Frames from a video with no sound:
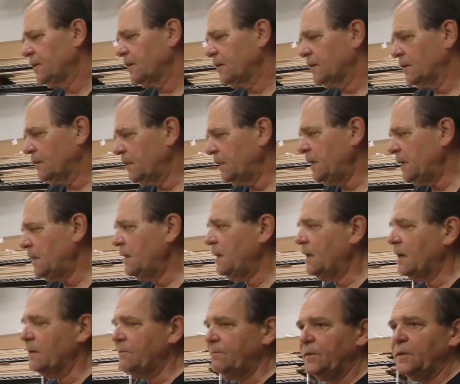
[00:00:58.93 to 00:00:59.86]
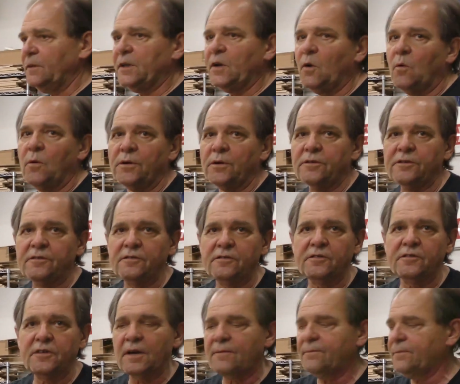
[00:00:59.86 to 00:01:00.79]
cleaning and filling orders and
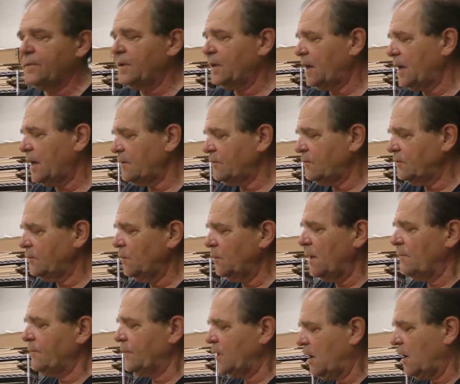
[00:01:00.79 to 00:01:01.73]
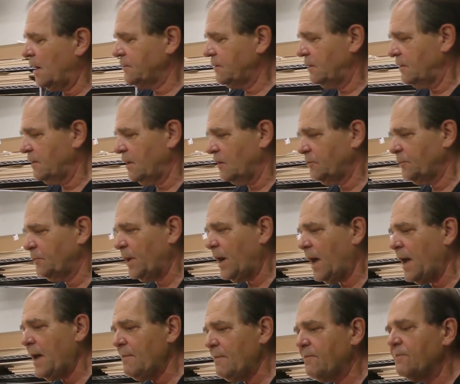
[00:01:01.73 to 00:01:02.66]
stuff that I still haven't got to this, but
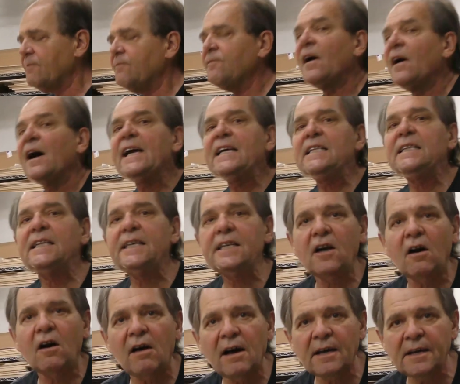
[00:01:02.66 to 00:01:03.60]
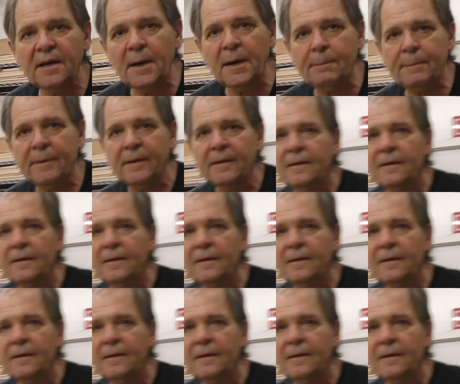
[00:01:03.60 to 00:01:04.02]
I have finally caught up.